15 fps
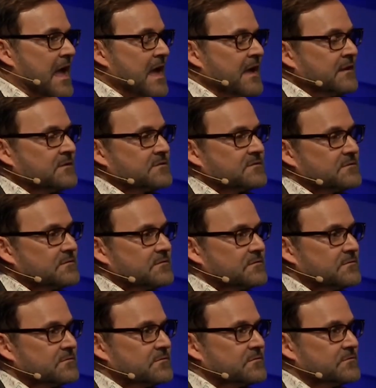And
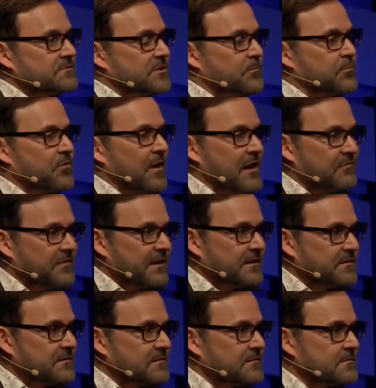the prophet,
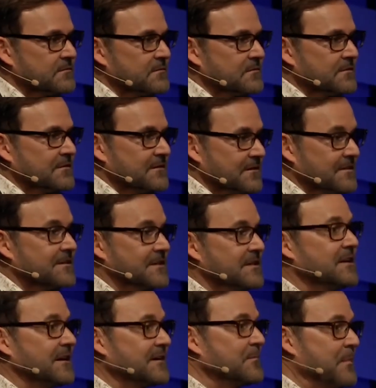the
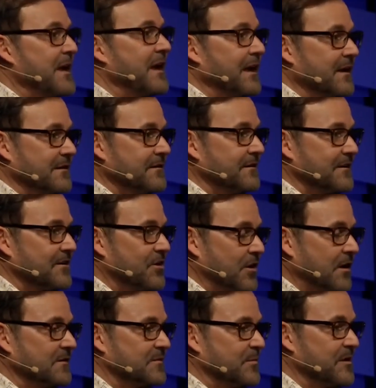young man
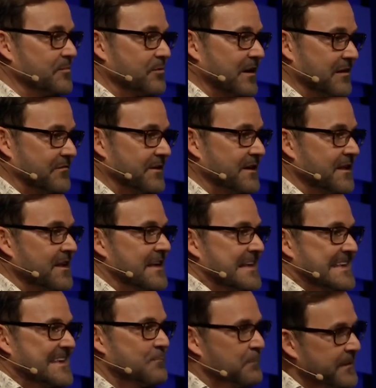called to be a prophet,
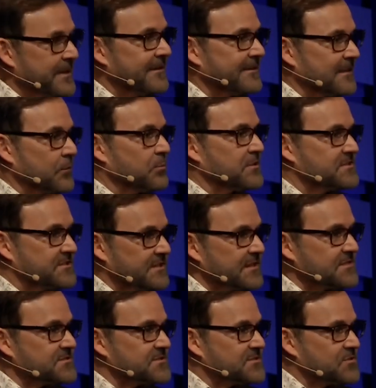immediately
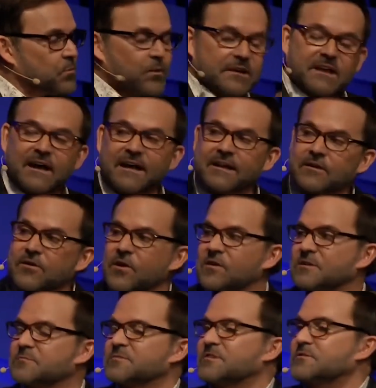resists what God had
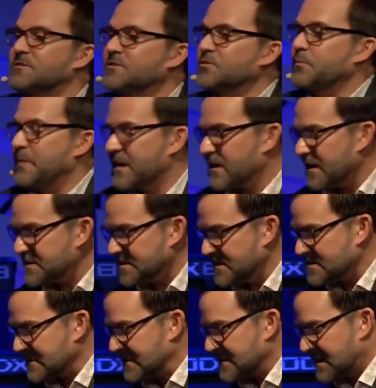called him to do because
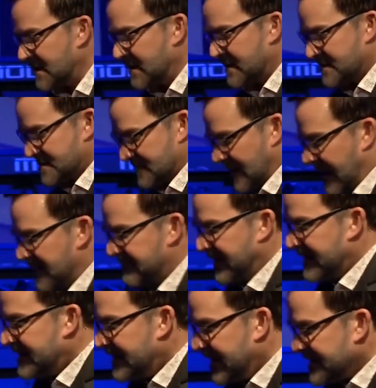he's looking at his life
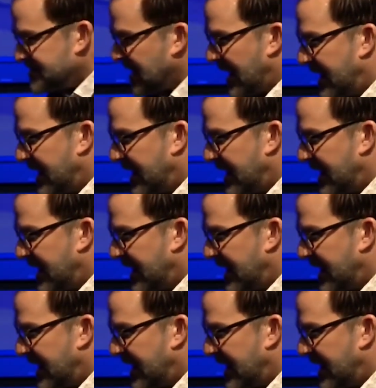and he has